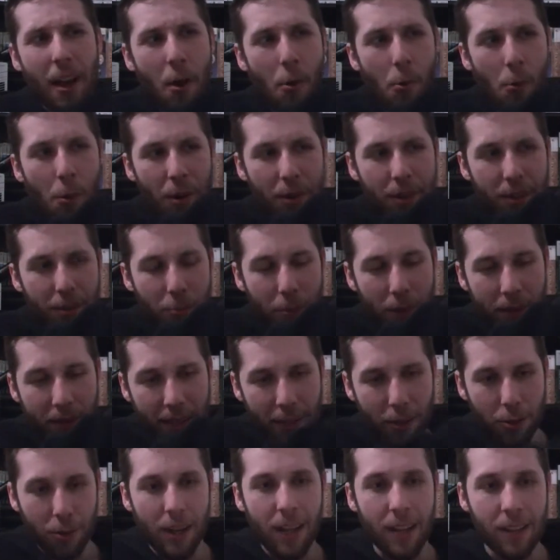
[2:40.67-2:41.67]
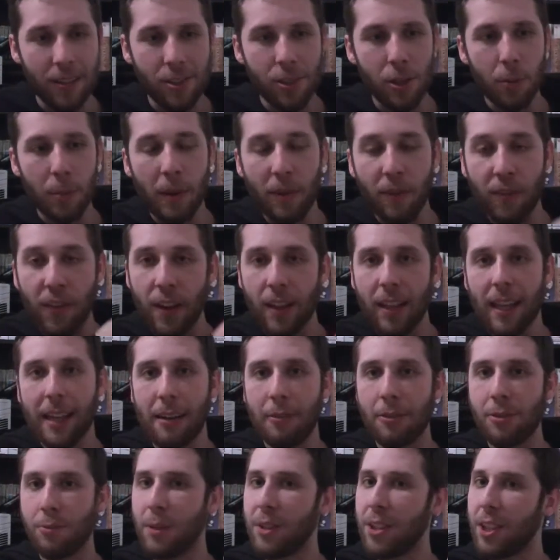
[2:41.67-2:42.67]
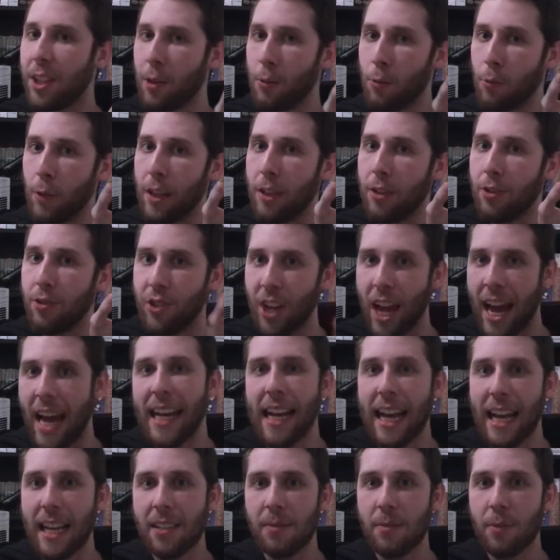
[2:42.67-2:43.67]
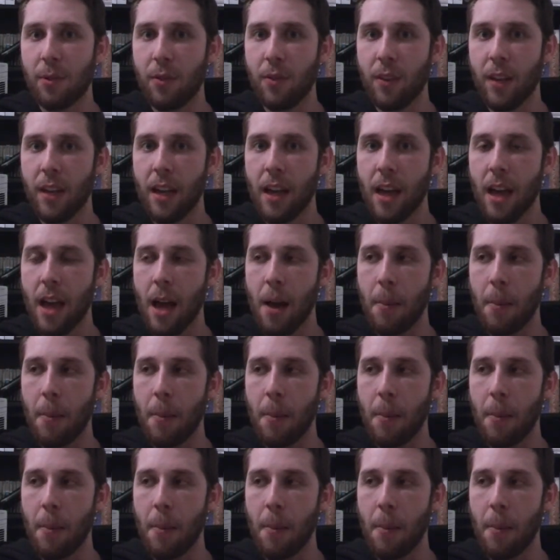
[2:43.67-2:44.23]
when they go down a slope, it felt like I was watching a real Jackass movie